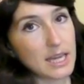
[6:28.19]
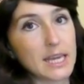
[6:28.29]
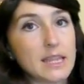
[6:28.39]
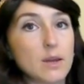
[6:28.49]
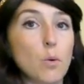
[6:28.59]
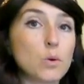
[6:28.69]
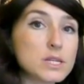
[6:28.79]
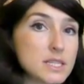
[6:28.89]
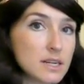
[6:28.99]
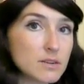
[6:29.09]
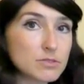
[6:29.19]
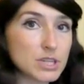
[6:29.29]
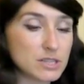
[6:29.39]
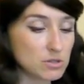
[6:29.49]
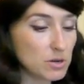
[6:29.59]
Again, the order,
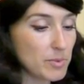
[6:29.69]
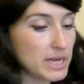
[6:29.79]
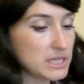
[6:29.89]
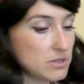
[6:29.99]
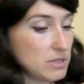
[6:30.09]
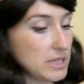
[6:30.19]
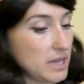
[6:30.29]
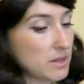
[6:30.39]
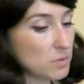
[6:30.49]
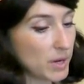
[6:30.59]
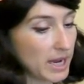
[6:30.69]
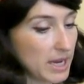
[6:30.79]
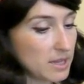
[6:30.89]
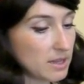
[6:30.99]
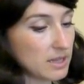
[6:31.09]
just to remind you, gather
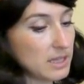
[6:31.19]
weight,